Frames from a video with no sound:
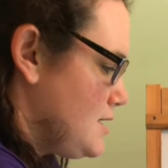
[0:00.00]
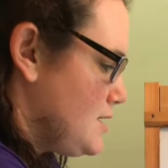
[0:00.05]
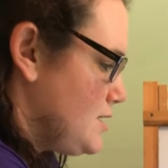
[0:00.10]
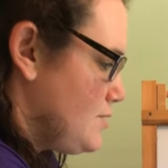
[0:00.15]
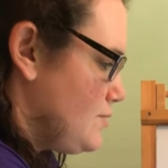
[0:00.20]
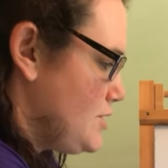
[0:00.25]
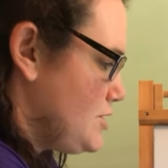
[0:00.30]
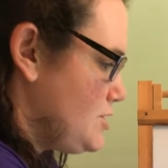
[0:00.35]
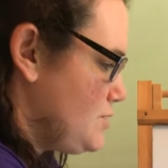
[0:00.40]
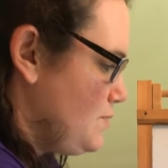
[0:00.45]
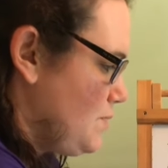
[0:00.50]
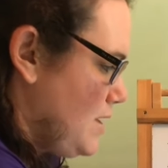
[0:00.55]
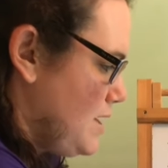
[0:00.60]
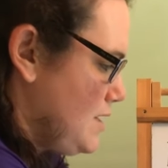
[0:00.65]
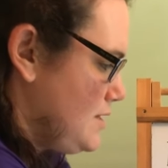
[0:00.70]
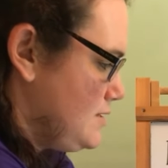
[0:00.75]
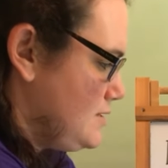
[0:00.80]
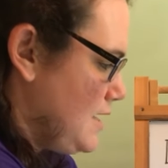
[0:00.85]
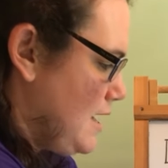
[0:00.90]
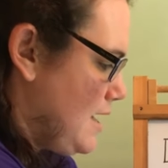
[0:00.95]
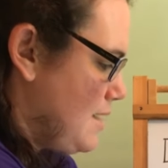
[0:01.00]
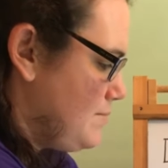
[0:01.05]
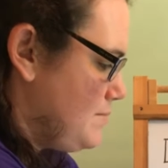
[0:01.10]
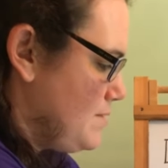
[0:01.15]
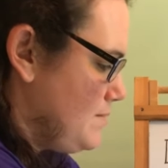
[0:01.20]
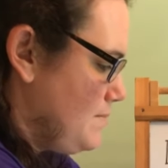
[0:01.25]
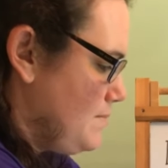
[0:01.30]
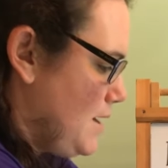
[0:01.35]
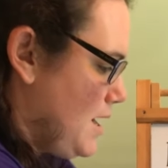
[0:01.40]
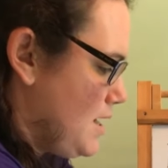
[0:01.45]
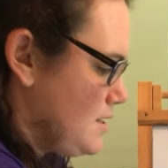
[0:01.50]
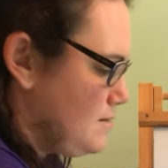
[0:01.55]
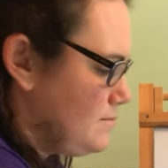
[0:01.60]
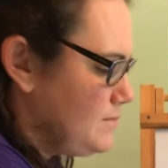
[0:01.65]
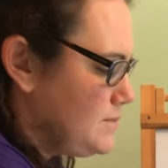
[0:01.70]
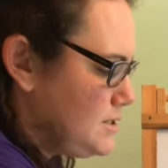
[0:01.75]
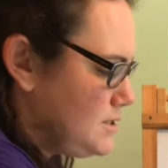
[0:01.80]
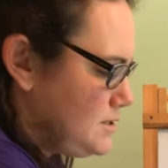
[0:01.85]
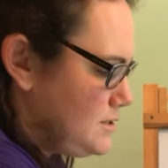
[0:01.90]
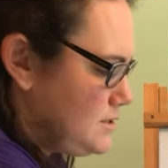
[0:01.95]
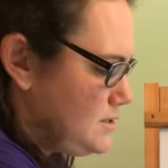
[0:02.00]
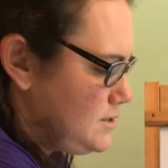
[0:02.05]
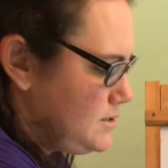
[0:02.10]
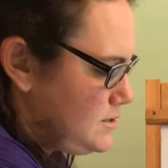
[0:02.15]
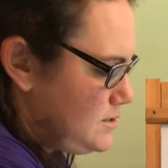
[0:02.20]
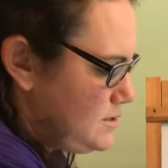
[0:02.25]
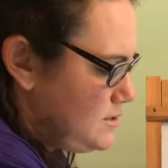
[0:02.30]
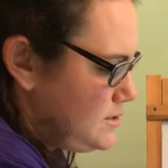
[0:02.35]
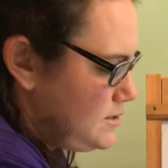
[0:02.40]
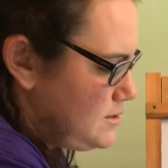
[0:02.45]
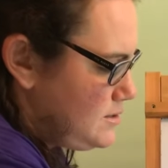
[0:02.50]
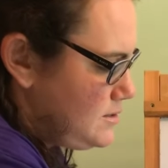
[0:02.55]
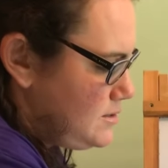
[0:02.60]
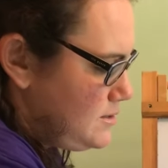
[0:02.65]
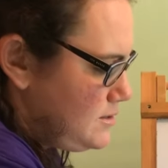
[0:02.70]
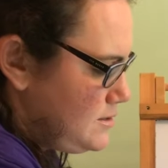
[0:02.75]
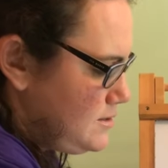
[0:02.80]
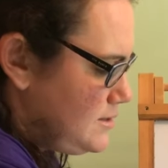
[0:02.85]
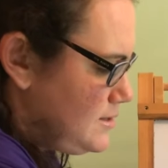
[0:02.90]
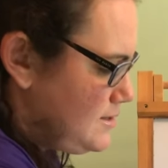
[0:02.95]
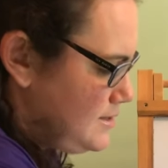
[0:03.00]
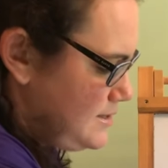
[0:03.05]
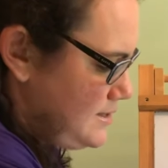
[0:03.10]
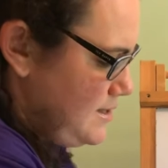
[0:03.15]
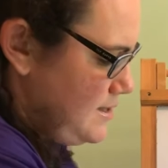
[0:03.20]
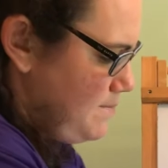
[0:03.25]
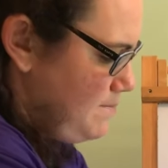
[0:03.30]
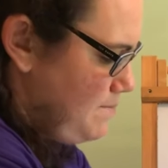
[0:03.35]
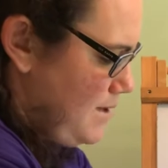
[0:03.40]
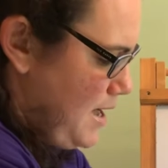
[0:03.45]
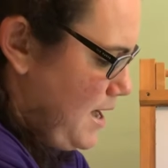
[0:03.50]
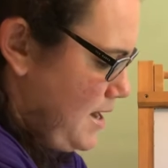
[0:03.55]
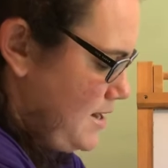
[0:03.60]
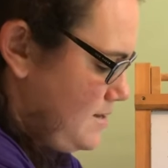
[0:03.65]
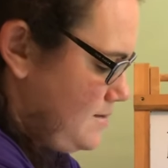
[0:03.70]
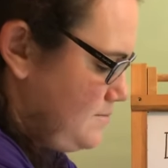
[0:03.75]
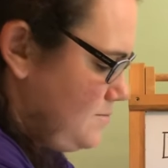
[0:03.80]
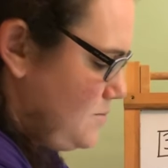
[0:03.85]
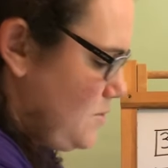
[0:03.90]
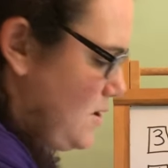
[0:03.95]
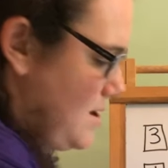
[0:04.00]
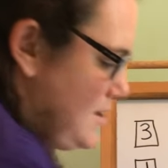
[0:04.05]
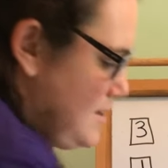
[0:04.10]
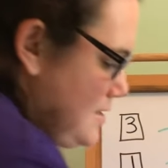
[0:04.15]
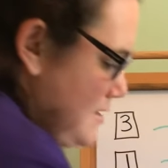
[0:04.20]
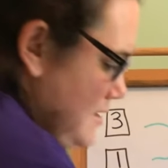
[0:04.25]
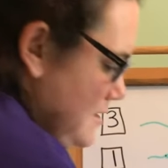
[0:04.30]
Which one? Top or bottom? It's the bottom one.